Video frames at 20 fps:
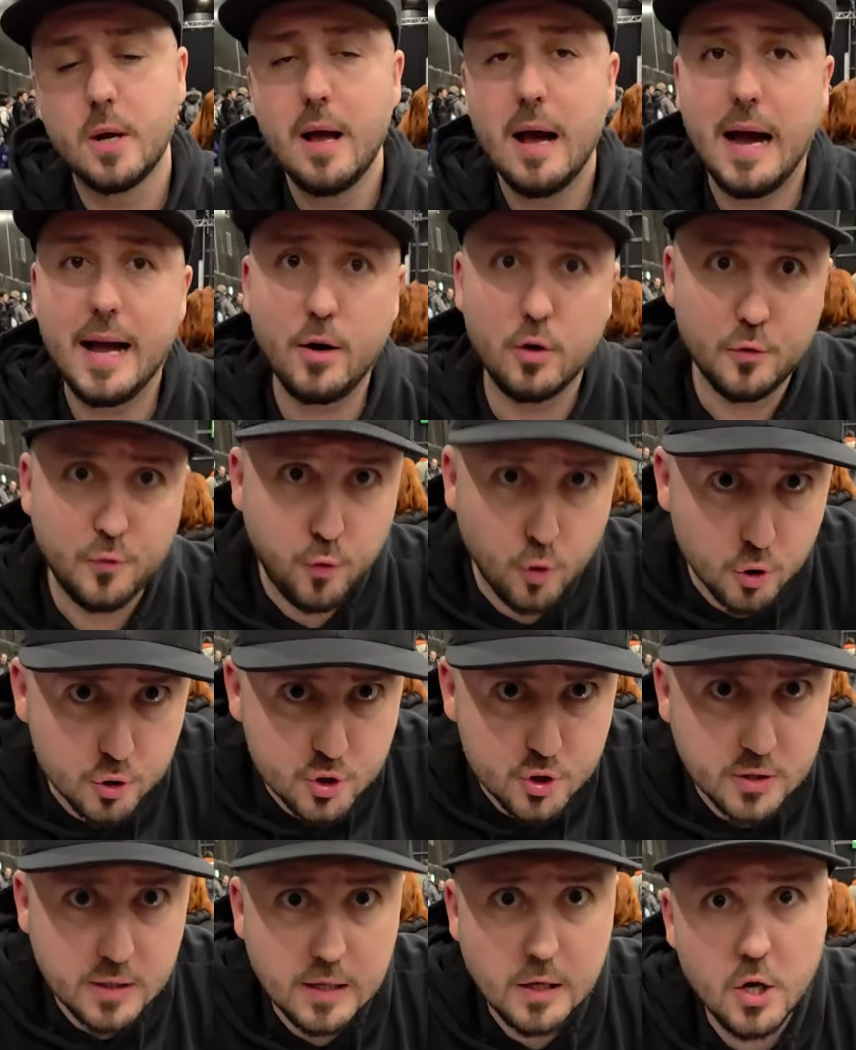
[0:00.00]
I
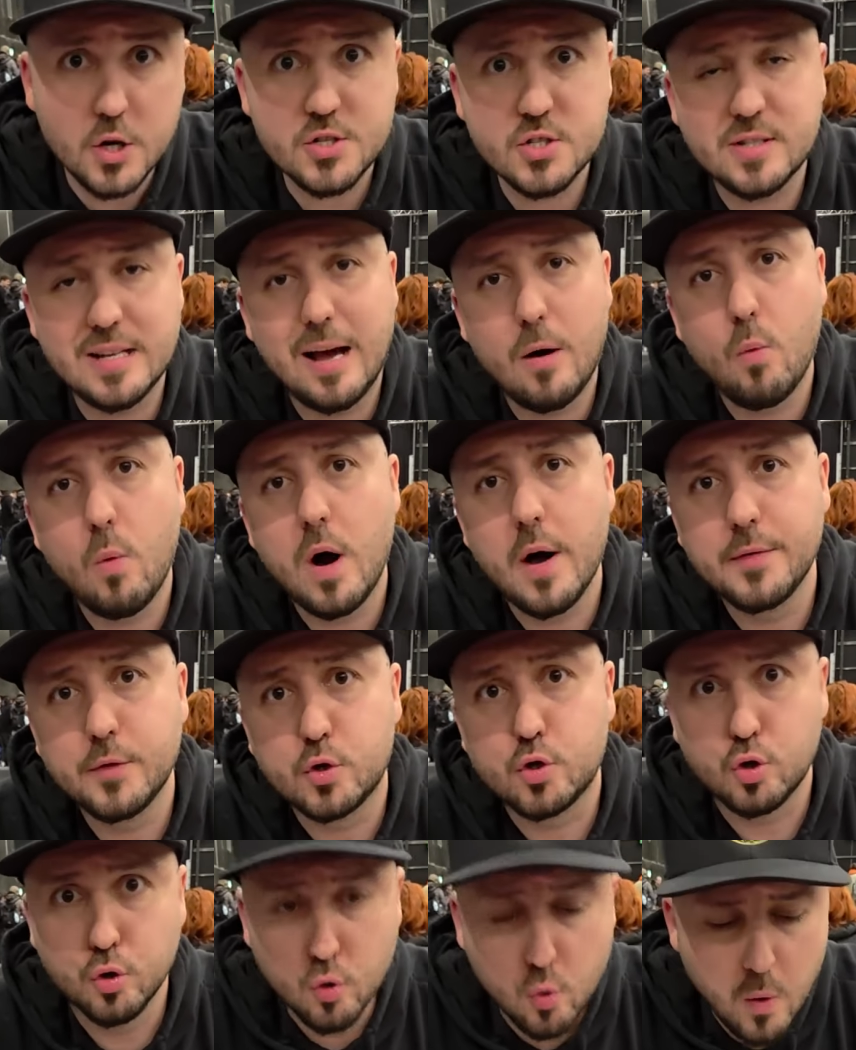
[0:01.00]
unfortunately lost that one,
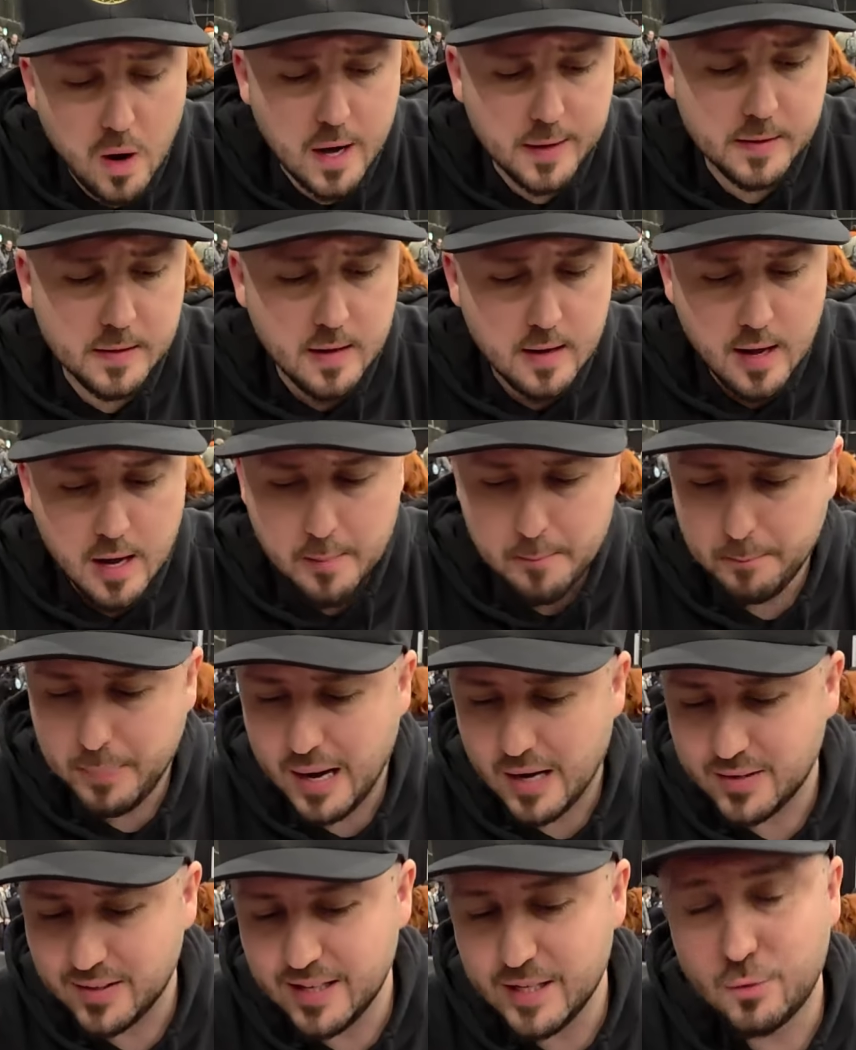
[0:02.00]
2-1,
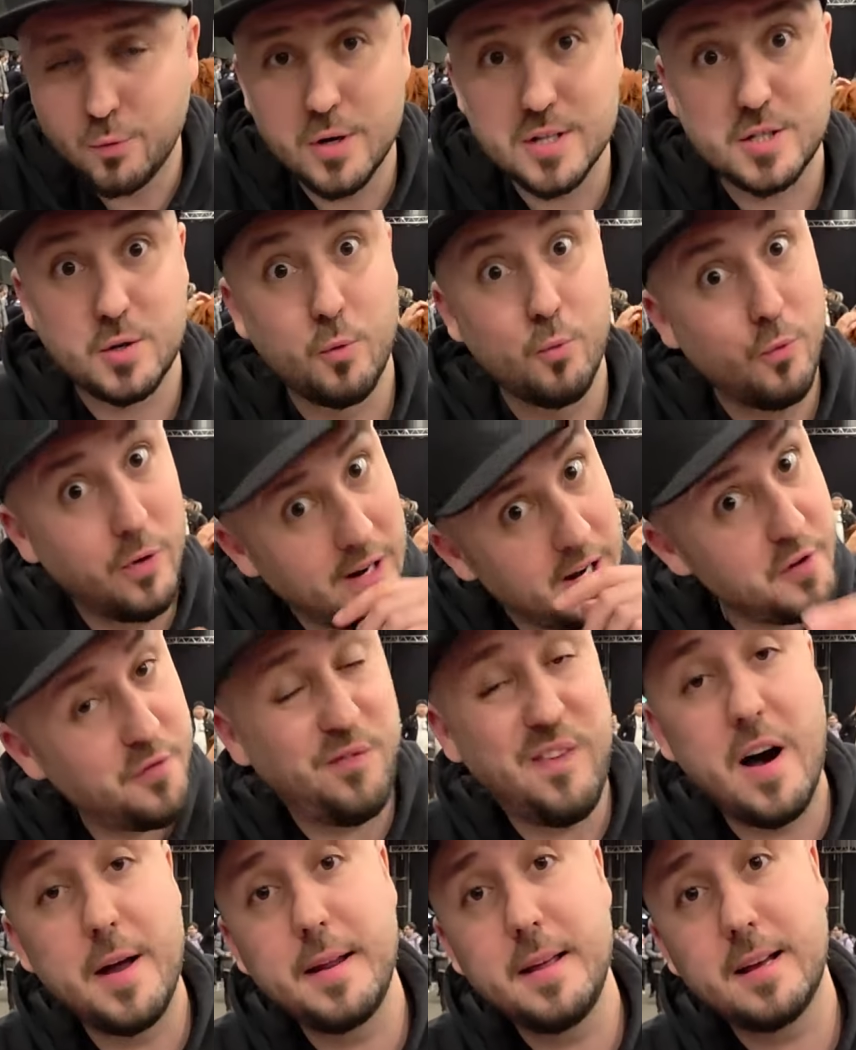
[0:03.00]
but it was really
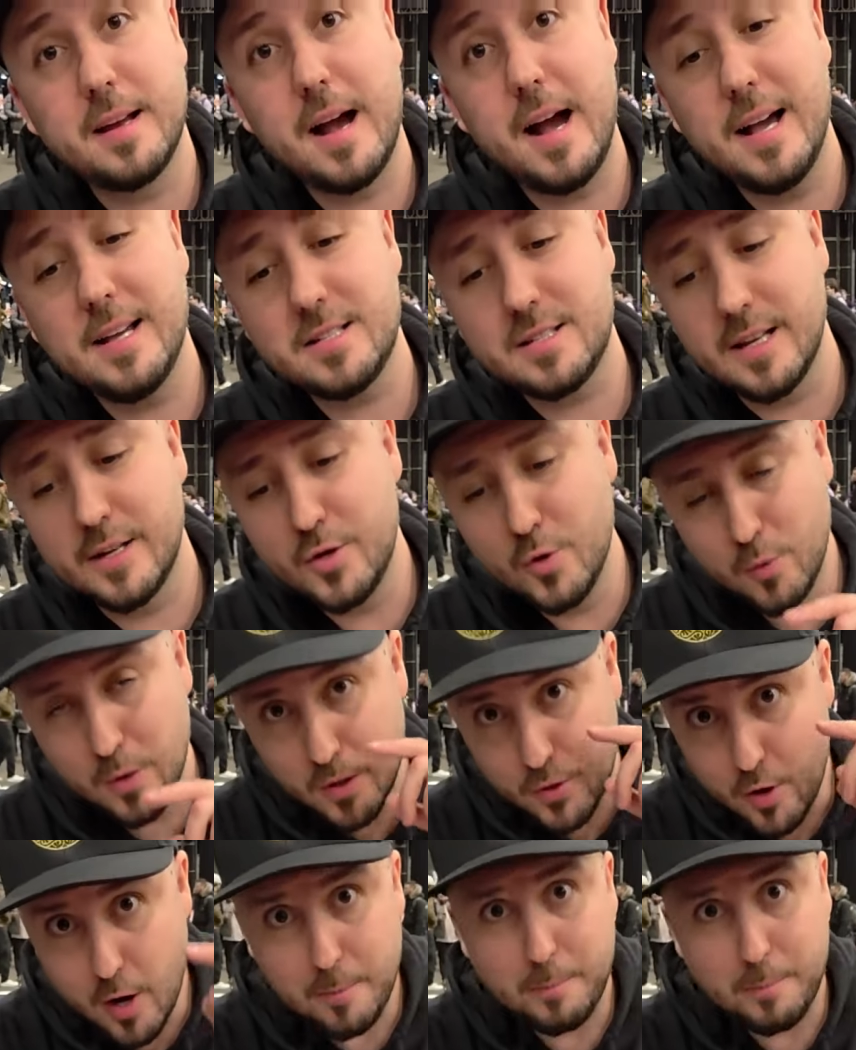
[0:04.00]
funny, guys, and you will not